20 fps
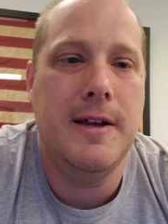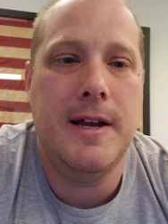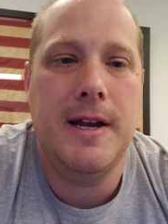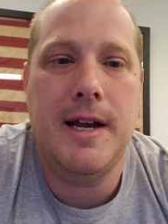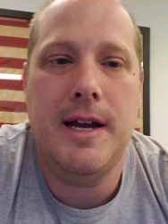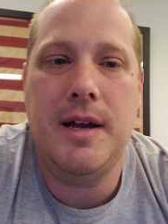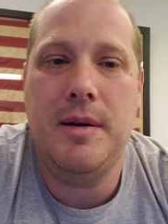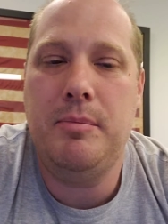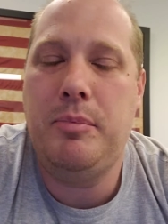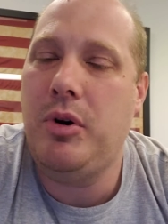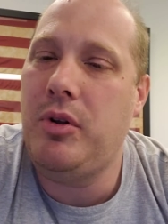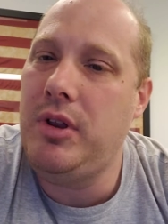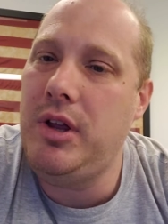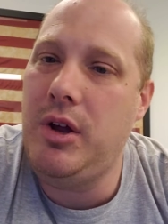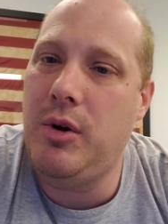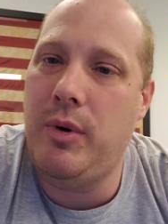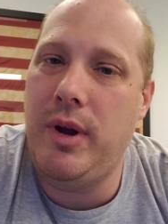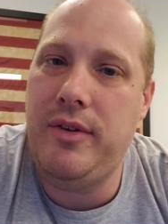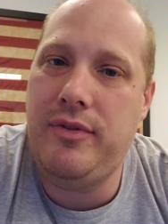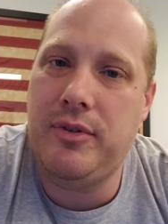Um, pulling
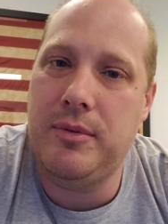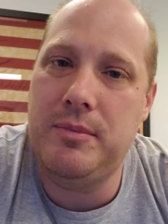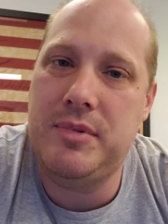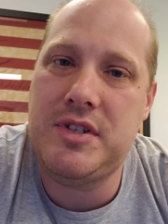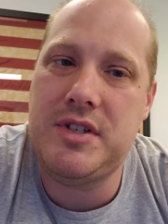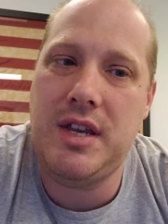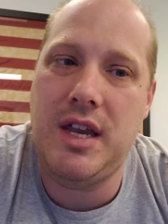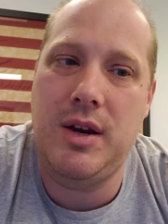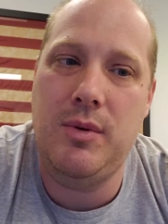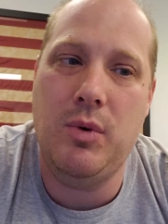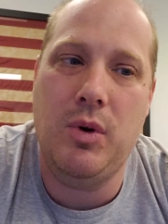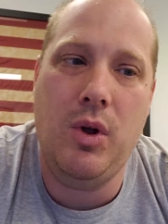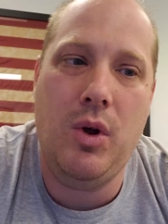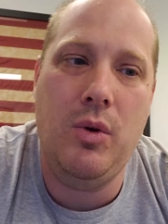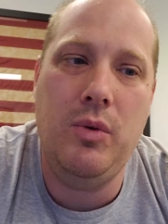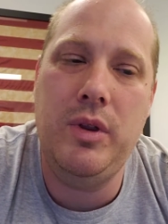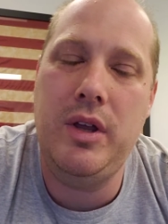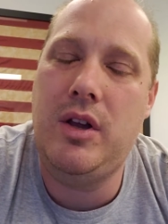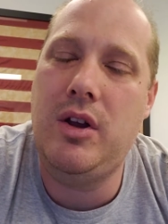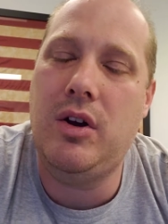away from sin will
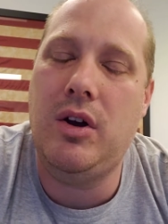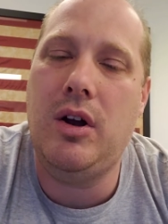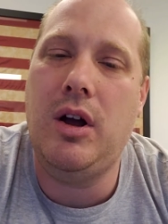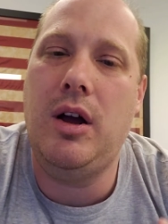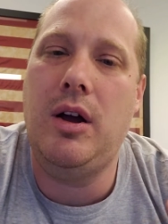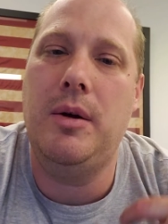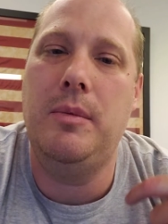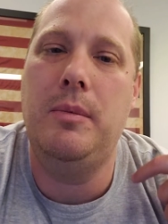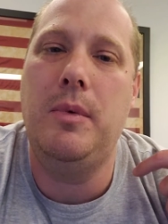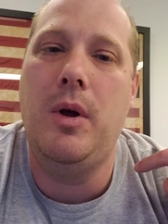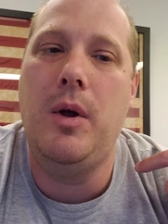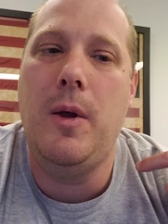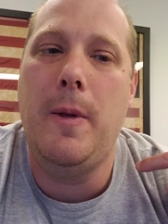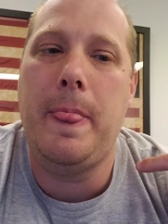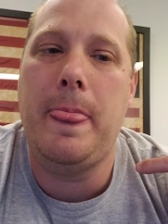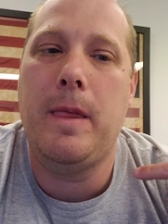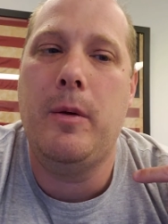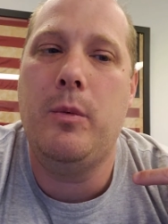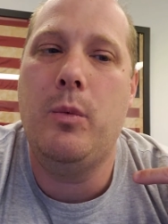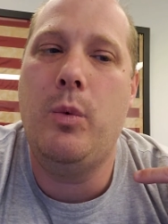only come
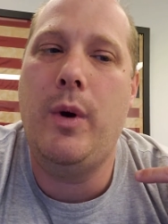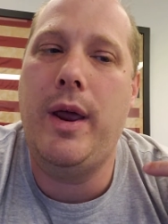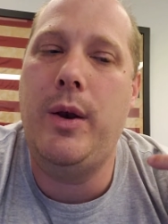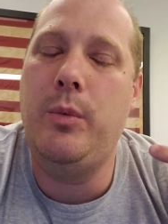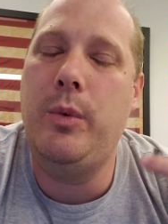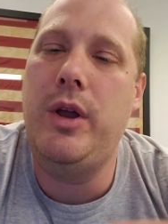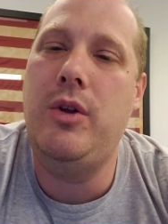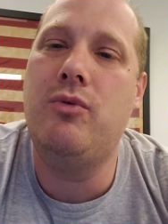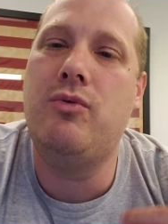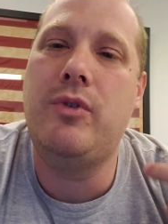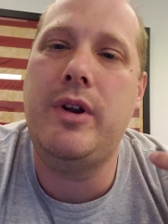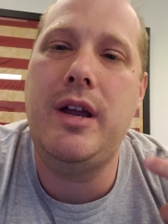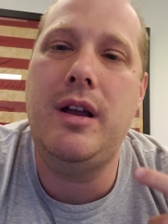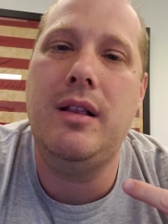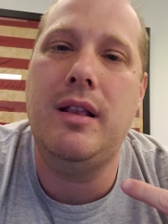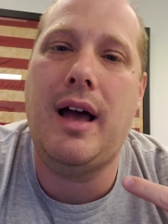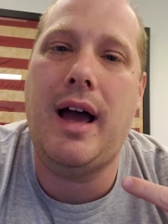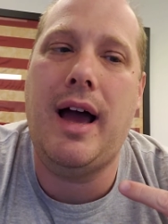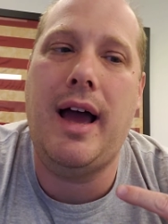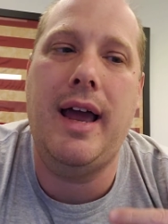when we
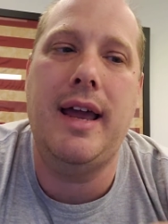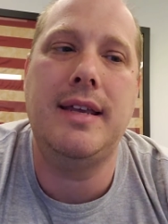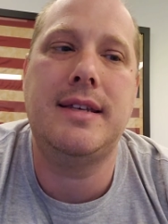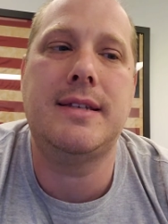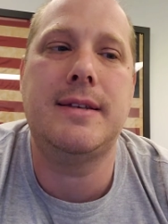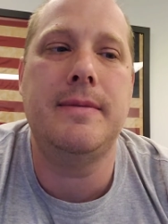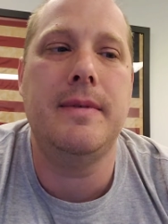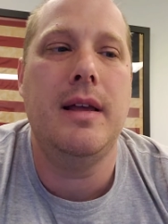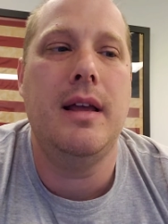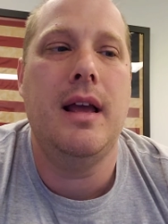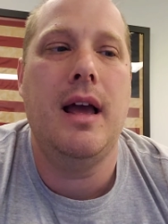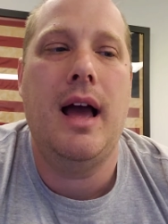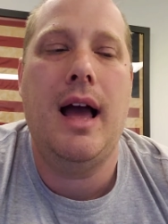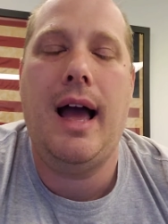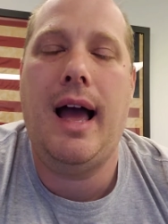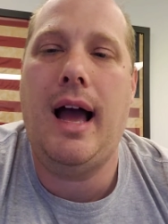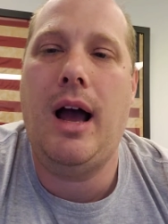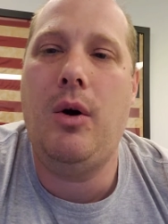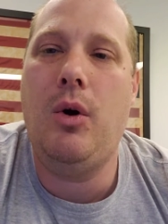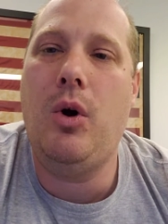realize
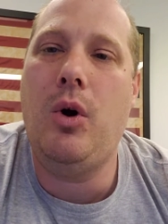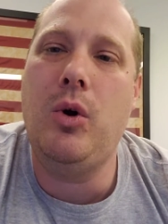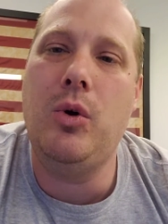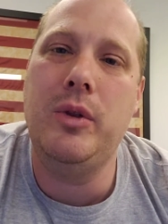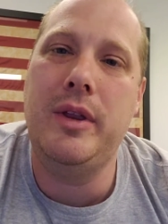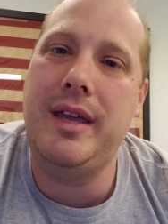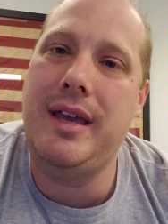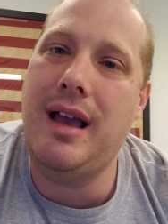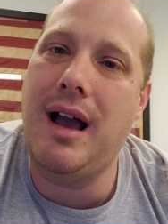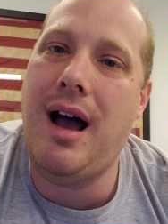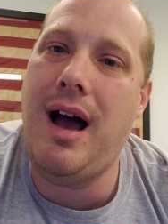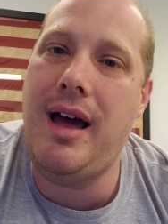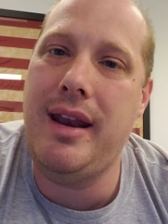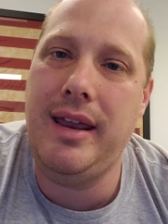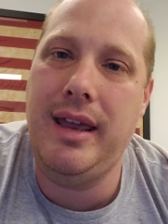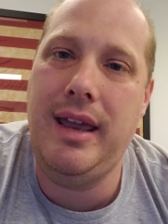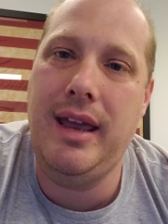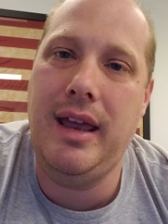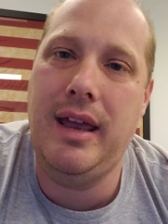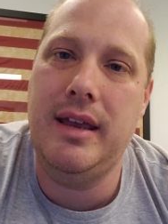how holy God
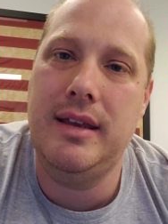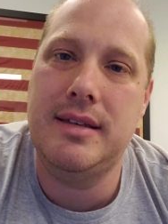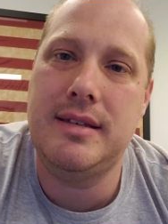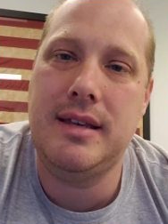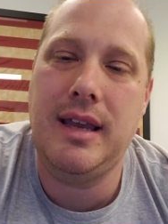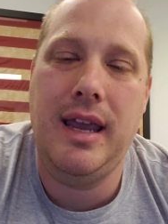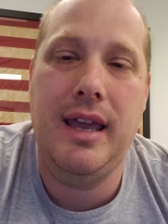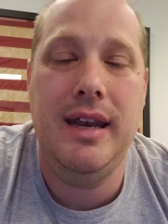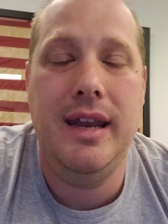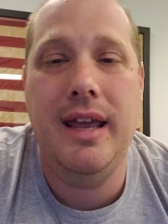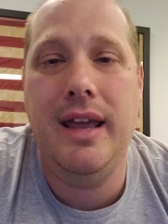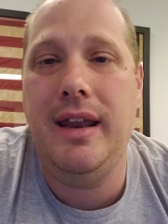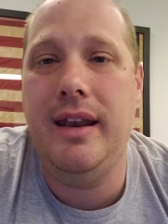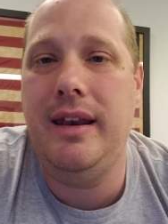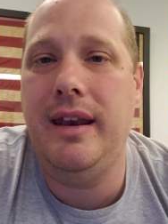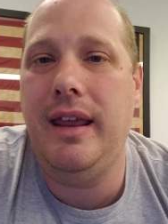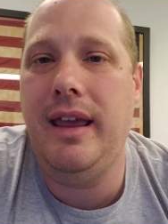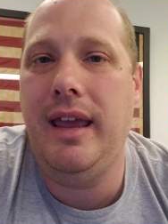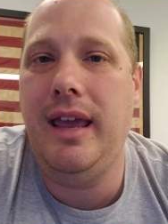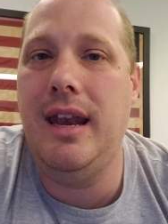is, and
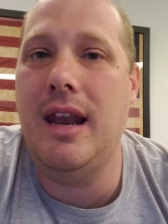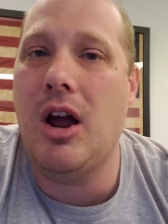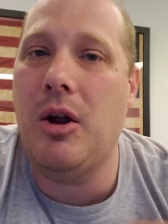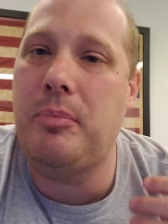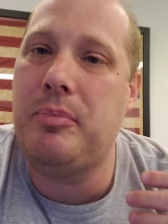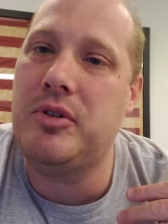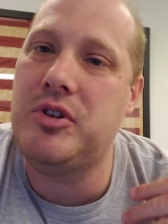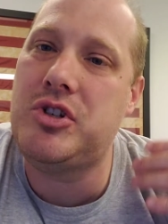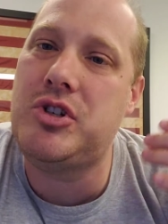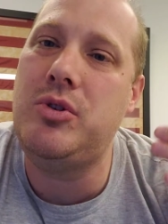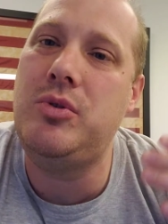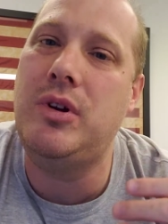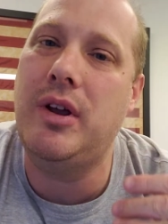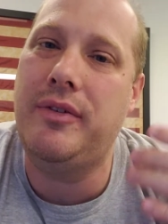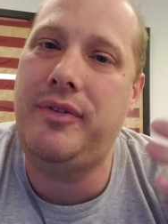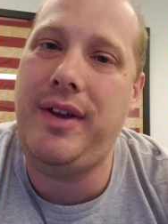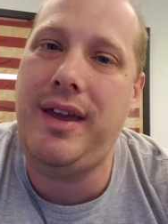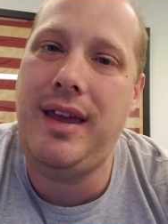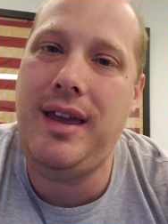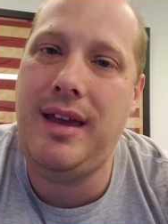in in our pursuit
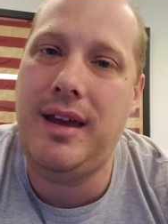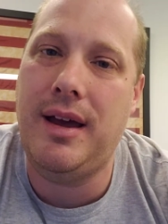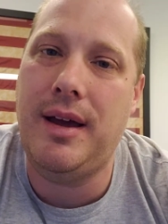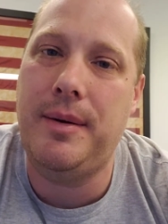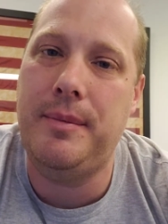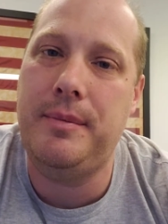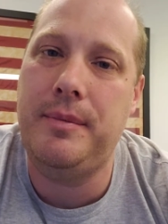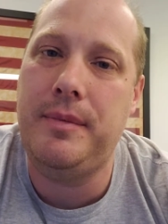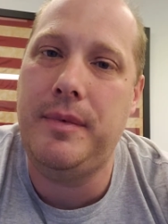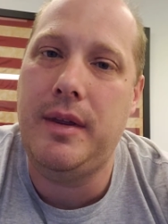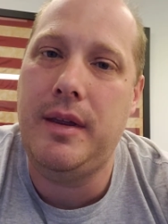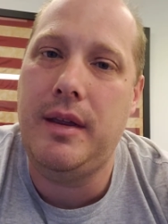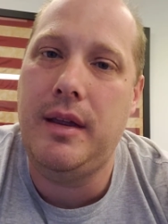of Him,